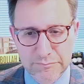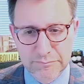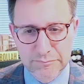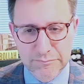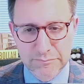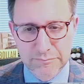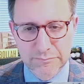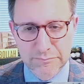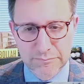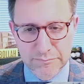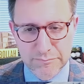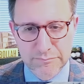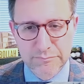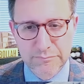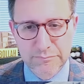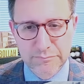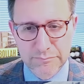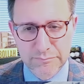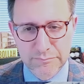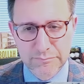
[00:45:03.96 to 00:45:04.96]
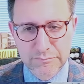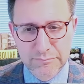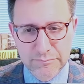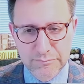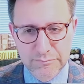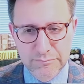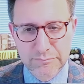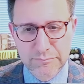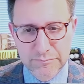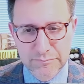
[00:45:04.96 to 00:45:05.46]

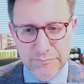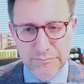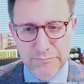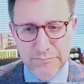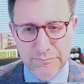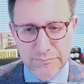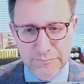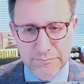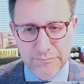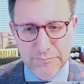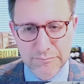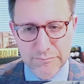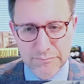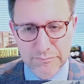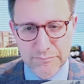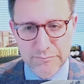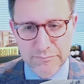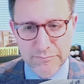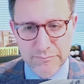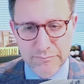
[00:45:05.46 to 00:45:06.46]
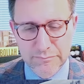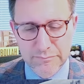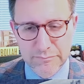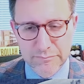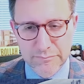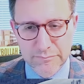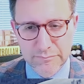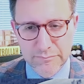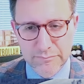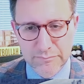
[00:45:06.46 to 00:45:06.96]

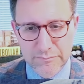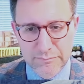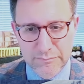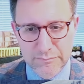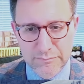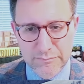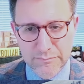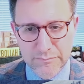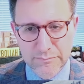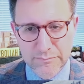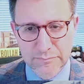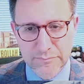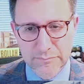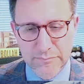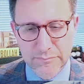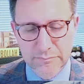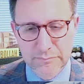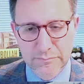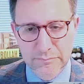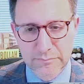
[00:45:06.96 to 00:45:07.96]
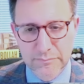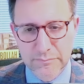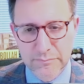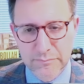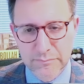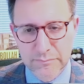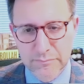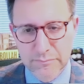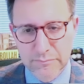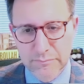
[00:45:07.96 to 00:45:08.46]

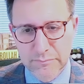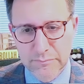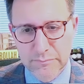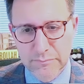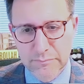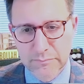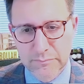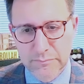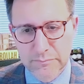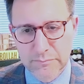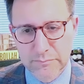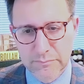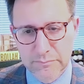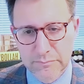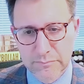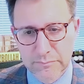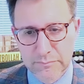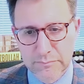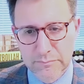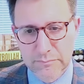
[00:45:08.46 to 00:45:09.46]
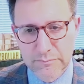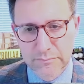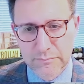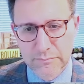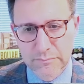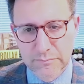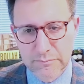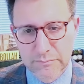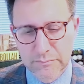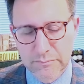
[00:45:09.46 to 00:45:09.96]

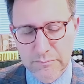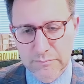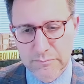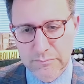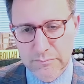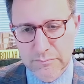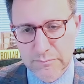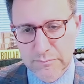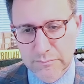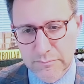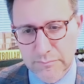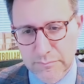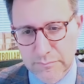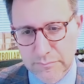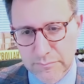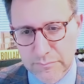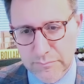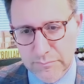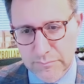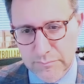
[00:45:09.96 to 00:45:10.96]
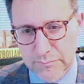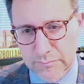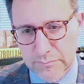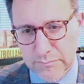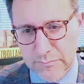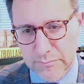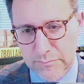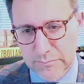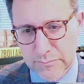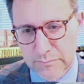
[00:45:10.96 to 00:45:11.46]

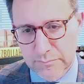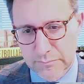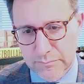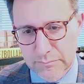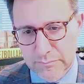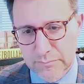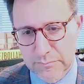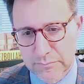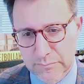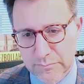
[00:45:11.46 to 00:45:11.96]
The person shown says nothing.